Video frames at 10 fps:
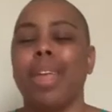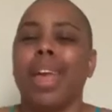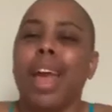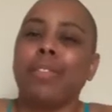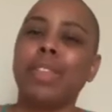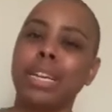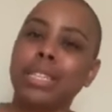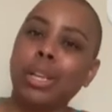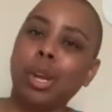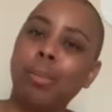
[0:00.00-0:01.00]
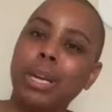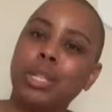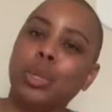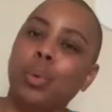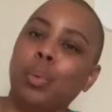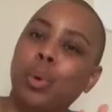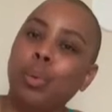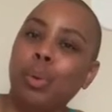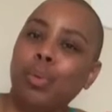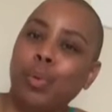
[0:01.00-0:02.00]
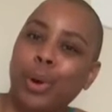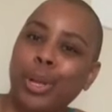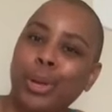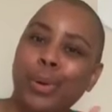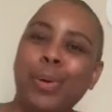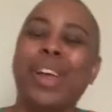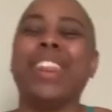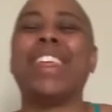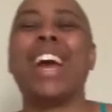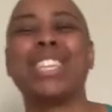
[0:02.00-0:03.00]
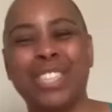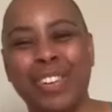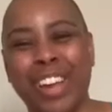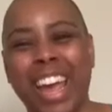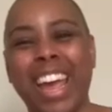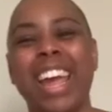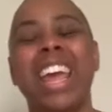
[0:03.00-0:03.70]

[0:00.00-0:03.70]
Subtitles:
if that's a little bit too woo woo for you, that's okay.